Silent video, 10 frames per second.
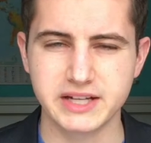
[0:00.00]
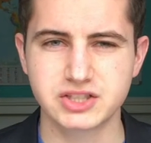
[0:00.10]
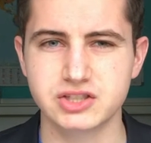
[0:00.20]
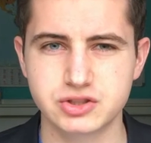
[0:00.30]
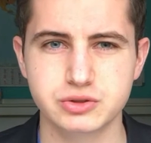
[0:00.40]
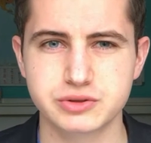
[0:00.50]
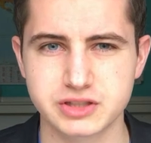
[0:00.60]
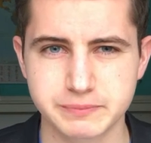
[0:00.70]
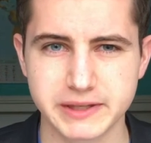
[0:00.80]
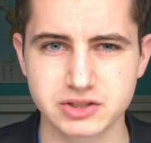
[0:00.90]
ancient Jews
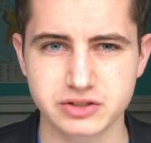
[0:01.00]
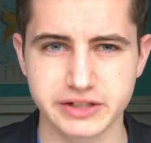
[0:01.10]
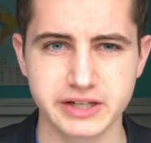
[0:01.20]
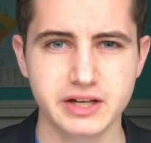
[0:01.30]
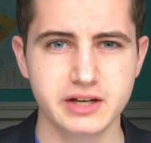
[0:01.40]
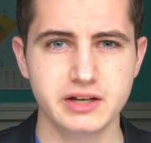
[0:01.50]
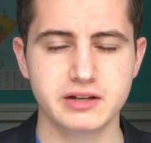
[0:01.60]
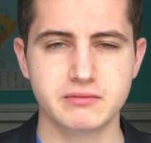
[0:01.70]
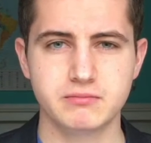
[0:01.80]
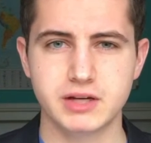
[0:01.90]
especially,
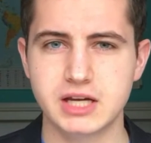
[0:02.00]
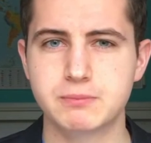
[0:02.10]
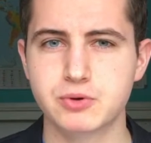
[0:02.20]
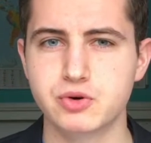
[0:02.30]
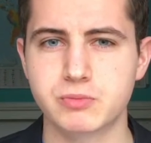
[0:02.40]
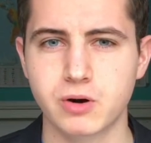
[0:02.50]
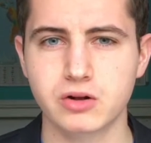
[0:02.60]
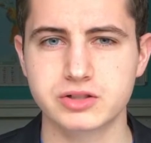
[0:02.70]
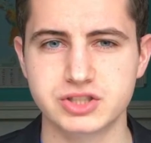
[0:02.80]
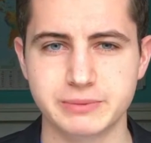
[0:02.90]
Hebrew
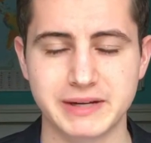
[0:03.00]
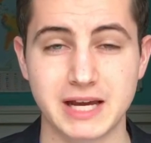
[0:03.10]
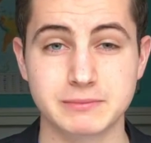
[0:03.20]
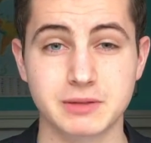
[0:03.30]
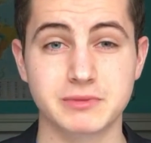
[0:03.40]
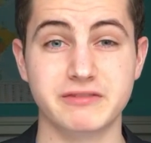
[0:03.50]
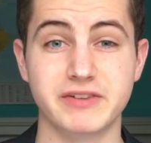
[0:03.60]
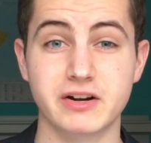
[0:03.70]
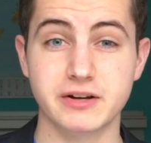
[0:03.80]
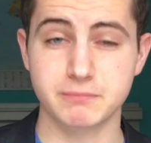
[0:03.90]
numerology became something
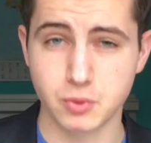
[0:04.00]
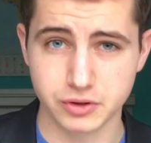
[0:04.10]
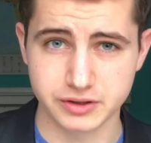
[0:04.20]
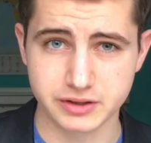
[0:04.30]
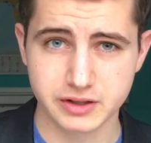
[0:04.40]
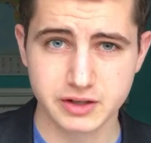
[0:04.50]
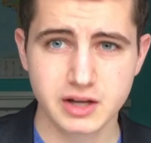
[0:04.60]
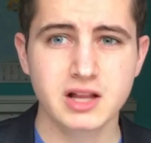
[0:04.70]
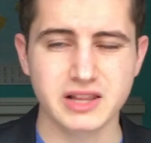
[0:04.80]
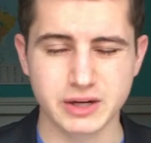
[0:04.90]
very important.
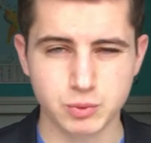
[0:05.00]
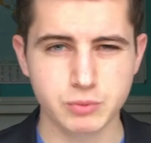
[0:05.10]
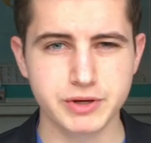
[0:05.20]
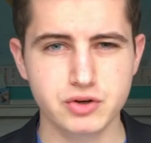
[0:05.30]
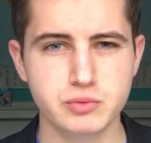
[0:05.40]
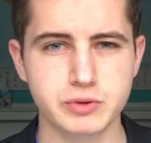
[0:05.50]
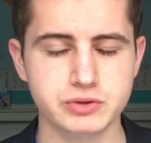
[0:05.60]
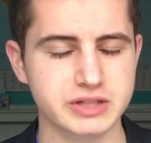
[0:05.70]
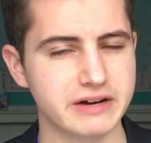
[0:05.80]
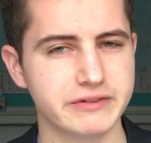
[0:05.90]
Like Roman
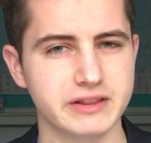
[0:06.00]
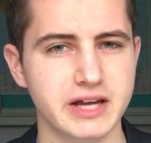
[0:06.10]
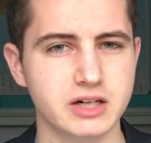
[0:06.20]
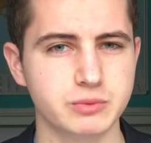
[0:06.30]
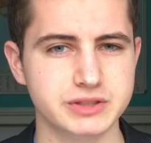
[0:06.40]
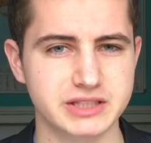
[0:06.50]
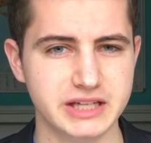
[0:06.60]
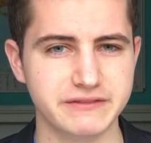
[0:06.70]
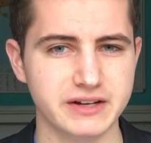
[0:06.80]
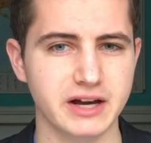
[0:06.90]
numerals, every letter was
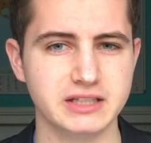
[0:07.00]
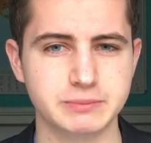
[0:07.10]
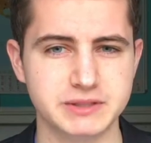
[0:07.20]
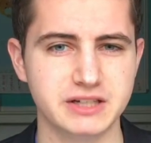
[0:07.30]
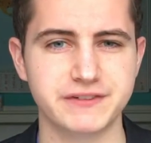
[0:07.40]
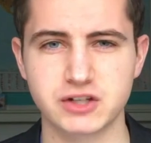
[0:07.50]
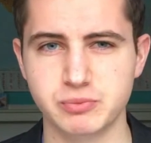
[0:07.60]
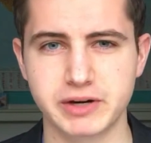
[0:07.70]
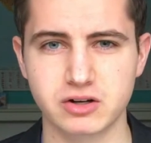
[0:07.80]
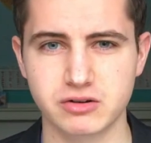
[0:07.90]
given a specific
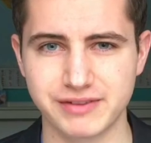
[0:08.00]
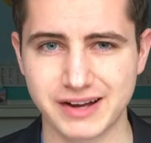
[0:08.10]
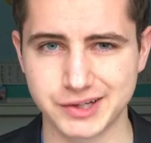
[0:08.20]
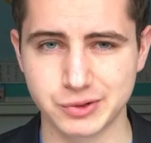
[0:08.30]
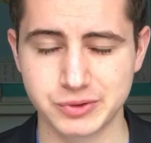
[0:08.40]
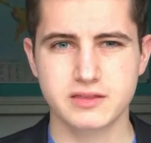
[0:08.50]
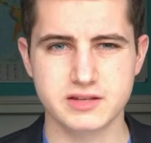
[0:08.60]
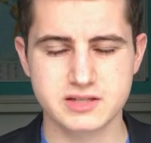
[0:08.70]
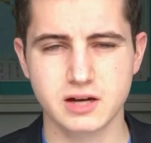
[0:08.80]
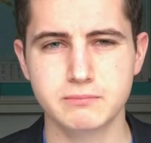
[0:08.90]
numerical value. The
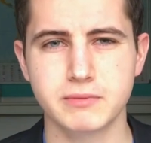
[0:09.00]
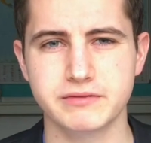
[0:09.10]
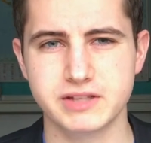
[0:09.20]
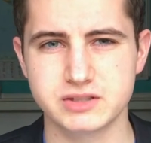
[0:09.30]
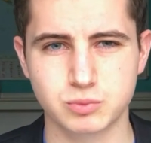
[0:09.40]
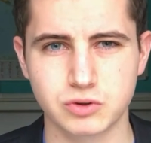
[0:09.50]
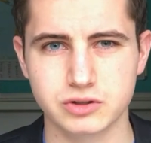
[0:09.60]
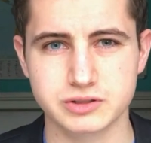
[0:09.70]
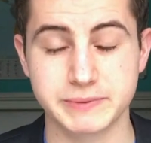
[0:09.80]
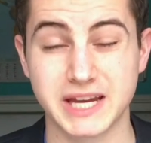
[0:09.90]
sum of these
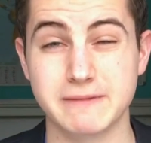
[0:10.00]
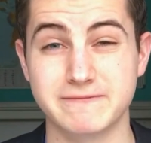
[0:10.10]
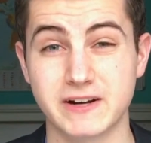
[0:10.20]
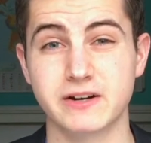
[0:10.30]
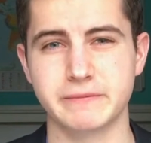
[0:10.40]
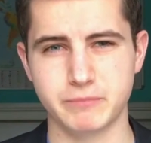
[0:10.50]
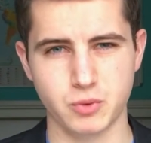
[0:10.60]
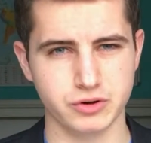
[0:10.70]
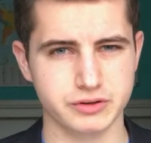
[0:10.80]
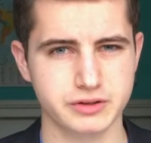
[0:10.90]
words became very
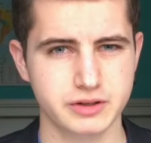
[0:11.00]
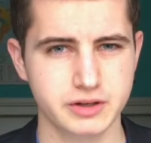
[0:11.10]
important.